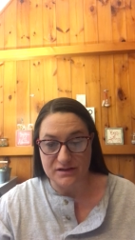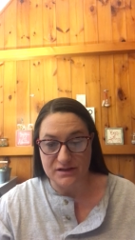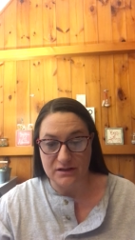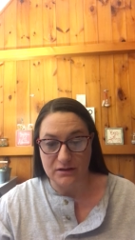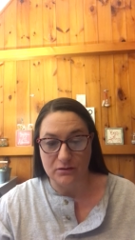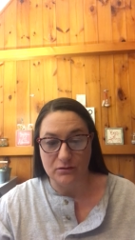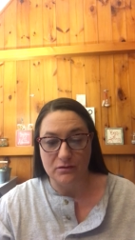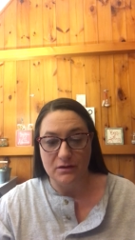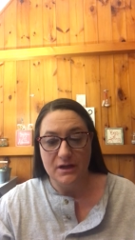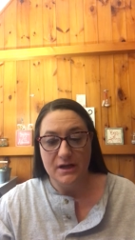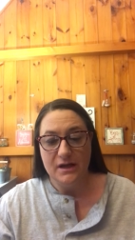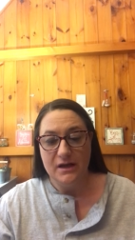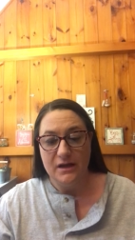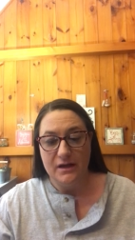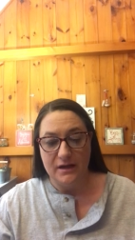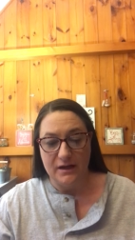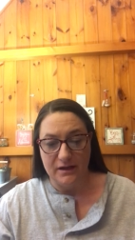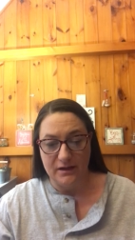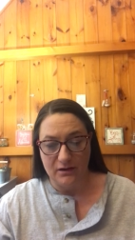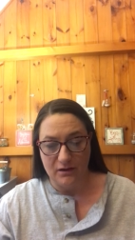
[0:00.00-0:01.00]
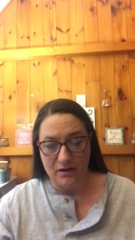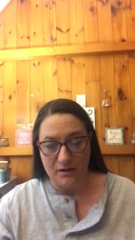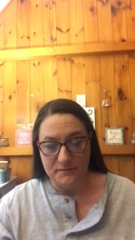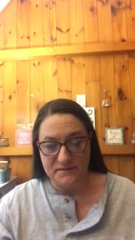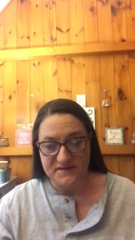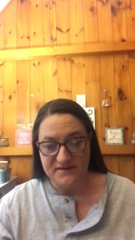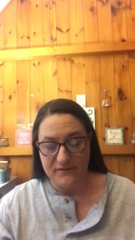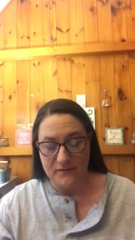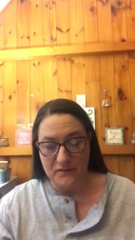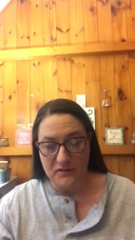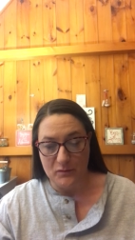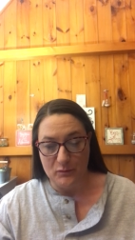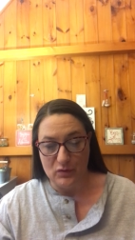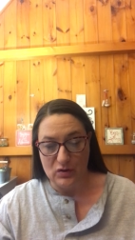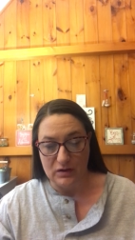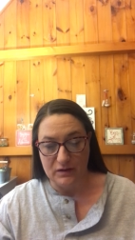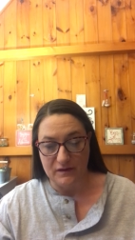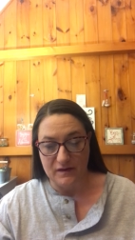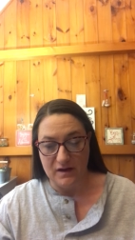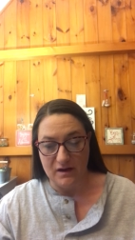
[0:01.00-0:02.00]
to you. And it comes from the
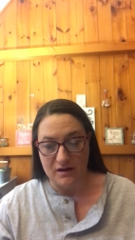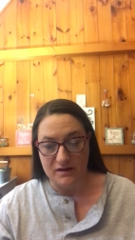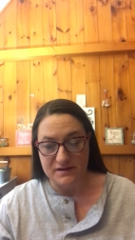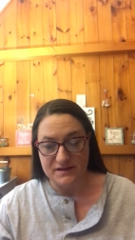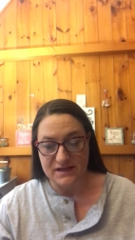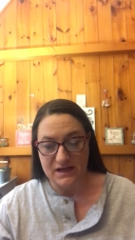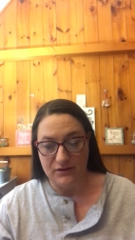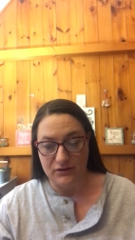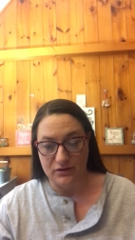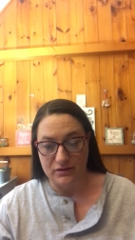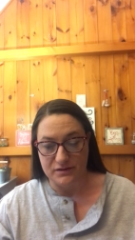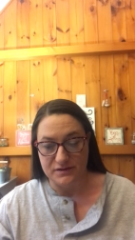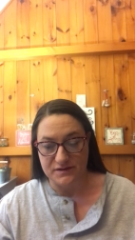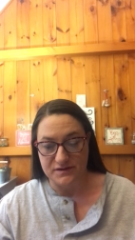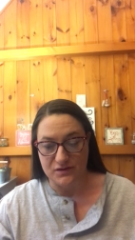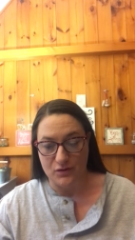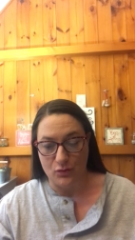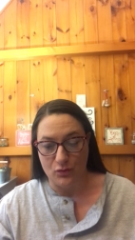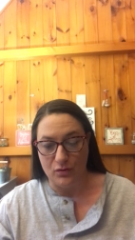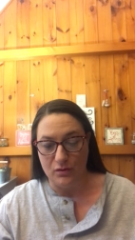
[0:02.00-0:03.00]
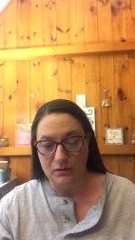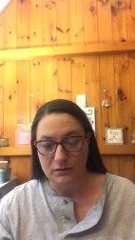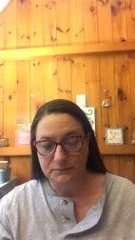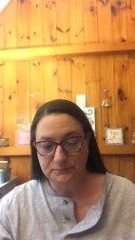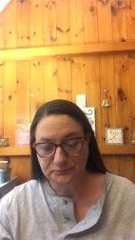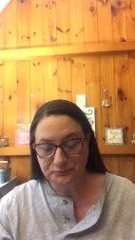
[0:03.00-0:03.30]
book The Untethered Soul.